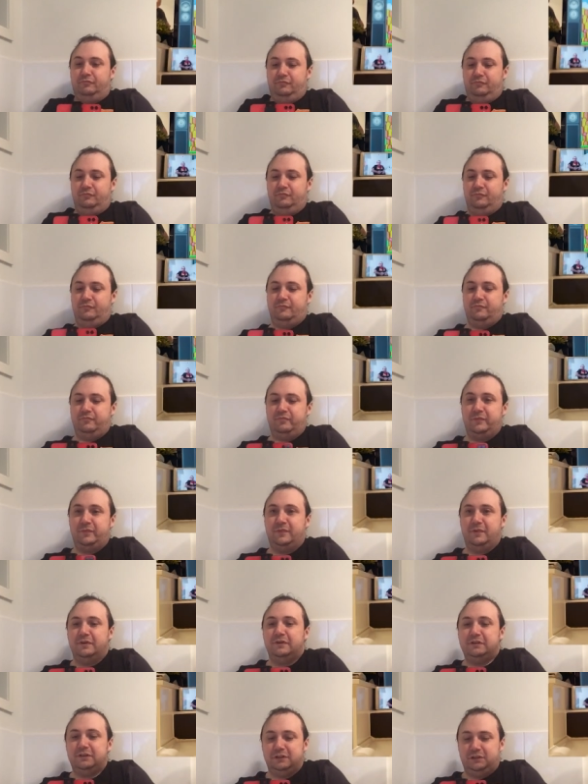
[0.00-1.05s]
lapping at
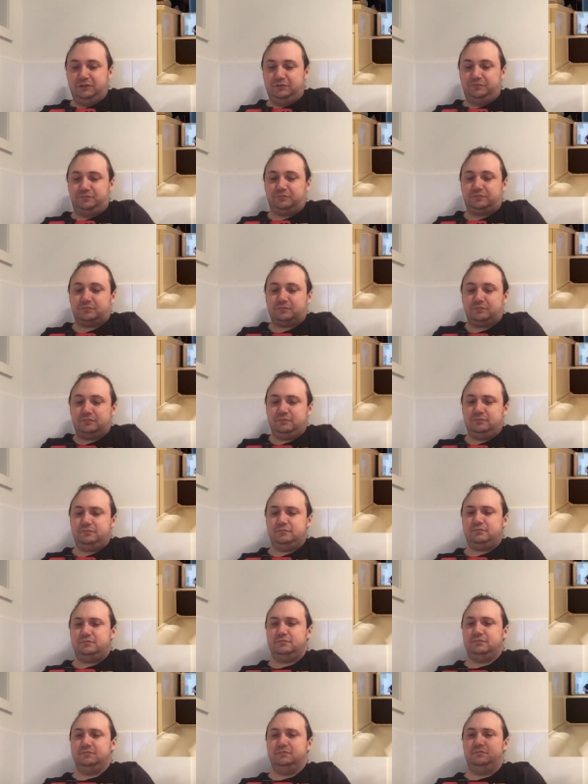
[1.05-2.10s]
the edges.
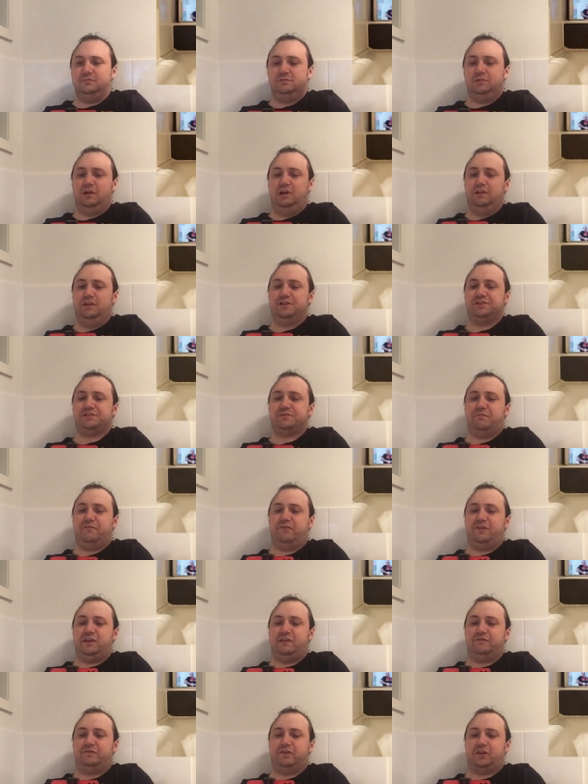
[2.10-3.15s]
There's some
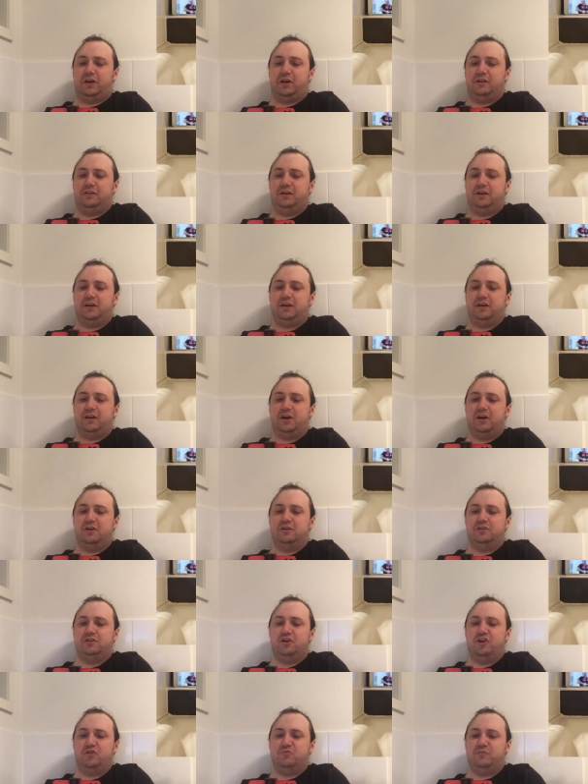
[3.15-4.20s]
feet for you. There you go.
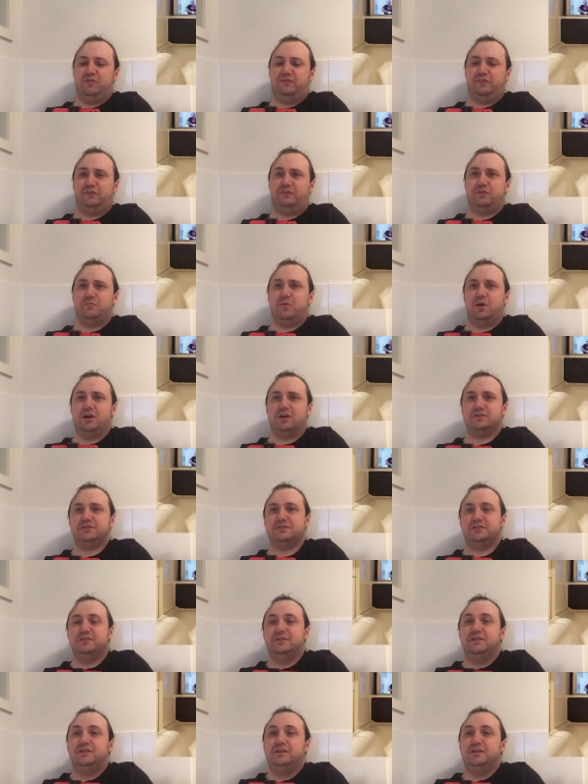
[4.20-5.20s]
You owe me 50 bucks.